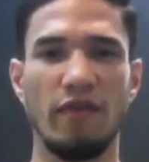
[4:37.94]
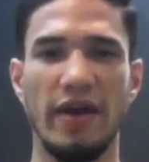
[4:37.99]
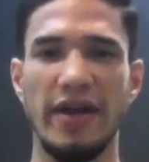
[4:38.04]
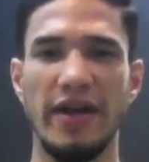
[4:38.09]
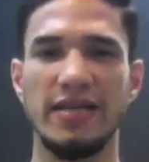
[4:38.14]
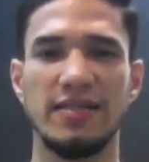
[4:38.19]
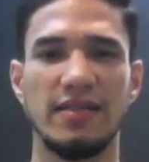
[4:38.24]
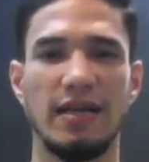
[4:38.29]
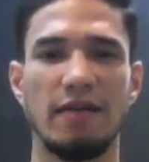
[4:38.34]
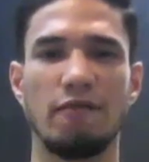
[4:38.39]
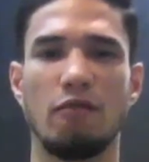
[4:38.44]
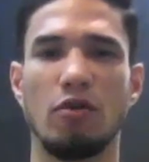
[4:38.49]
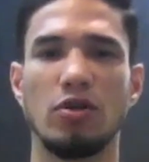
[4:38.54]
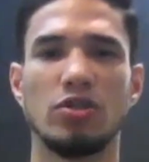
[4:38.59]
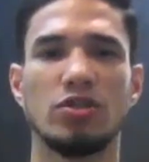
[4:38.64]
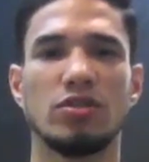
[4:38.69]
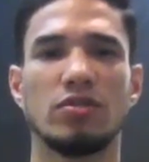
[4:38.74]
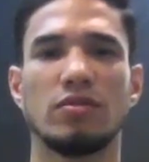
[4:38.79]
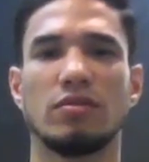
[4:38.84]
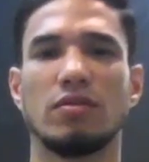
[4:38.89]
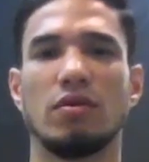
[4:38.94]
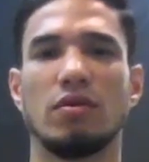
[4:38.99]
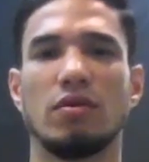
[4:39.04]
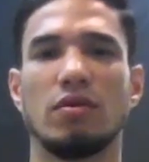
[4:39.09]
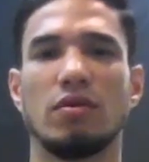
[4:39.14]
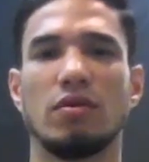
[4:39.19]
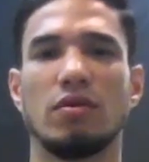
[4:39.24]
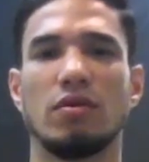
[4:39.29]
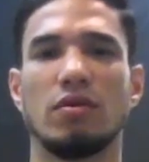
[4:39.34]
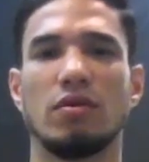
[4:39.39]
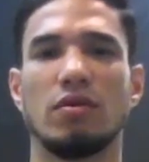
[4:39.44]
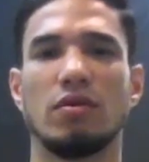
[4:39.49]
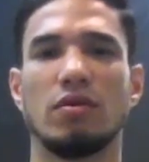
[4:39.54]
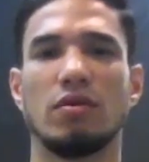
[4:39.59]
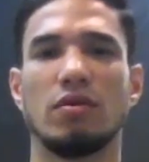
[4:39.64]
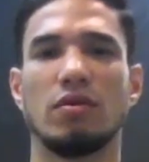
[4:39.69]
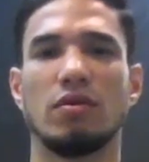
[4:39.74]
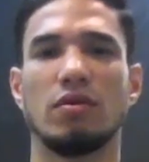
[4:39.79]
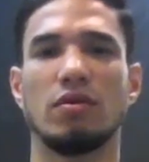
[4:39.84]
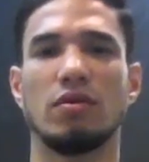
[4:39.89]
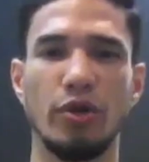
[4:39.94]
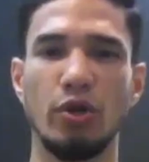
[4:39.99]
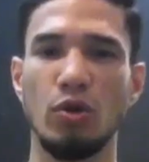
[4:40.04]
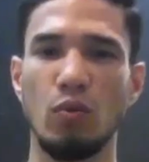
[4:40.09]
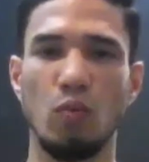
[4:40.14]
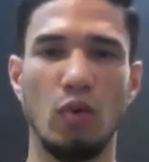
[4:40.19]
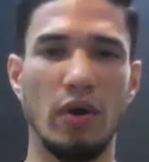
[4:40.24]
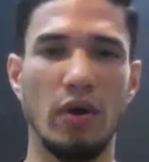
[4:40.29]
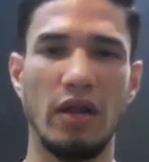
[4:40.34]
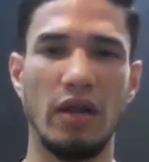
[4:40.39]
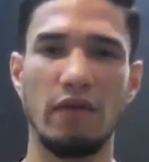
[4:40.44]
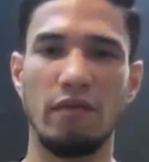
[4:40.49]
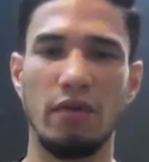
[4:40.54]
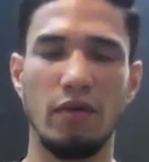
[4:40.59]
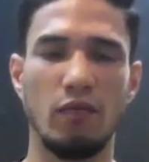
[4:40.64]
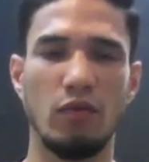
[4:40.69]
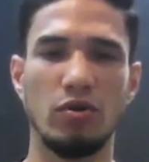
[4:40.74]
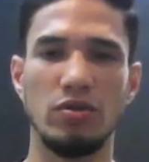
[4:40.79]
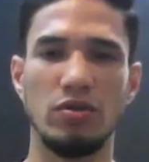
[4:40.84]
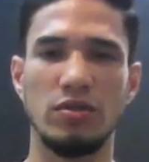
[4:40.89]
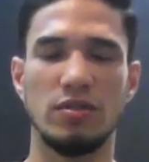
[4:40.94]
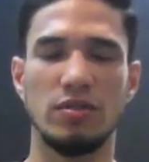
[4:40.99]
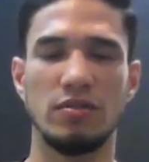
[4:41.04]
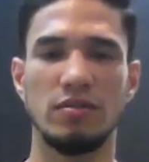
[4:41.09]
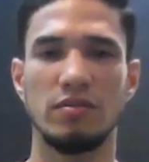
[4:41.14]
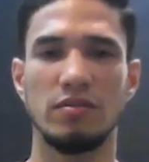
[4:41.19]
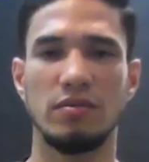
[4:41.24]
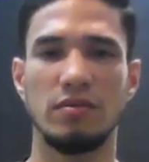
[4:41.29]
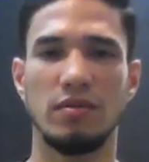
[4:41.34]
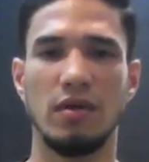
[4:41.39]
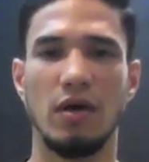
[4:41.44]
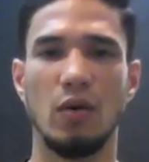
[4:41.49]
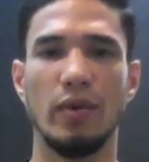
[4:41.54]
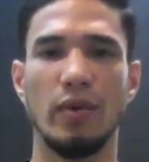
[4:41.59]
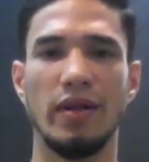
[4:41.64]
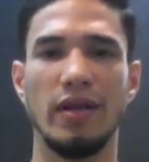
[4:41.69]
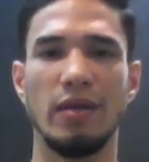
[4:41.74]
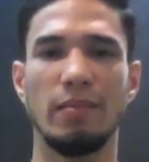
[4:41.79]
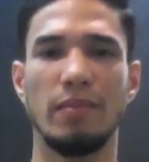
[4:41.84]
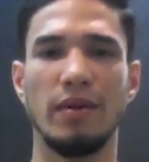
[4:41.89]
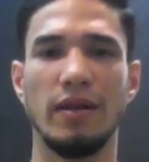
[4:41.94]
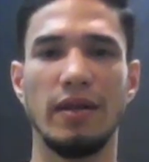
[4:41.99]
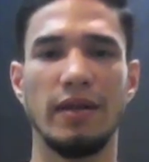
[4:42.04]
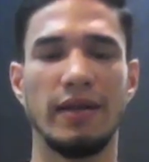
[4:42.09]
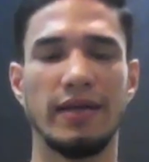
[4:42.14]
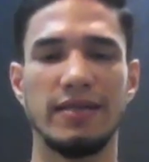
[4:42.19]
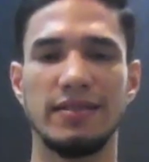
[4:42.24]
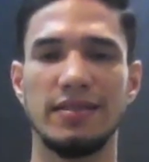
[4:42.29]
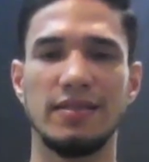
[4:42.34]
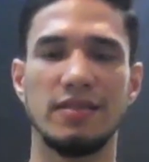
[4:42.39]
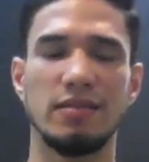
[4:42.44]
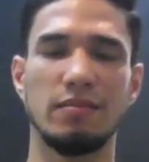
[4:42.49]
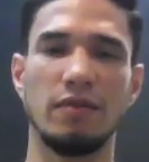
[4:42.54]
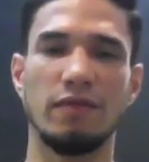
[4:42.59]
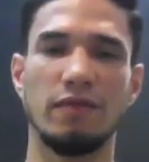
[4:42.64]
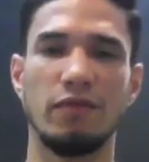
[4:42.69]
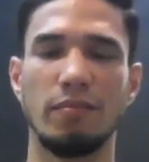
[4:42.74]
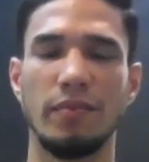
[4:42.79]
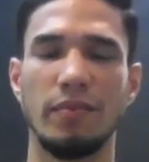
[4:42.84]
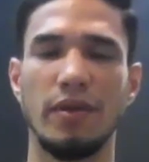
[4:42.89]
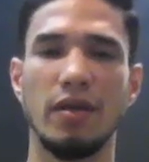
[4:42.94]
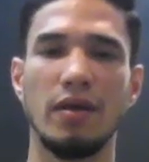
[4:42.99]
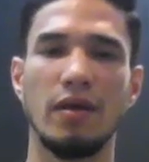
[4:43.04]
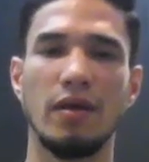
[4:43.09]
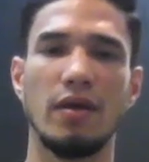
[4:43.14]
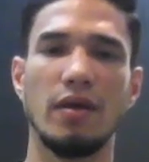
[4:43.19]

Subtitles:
fights I watched of his on YouTube, whatever was available and accessible for me.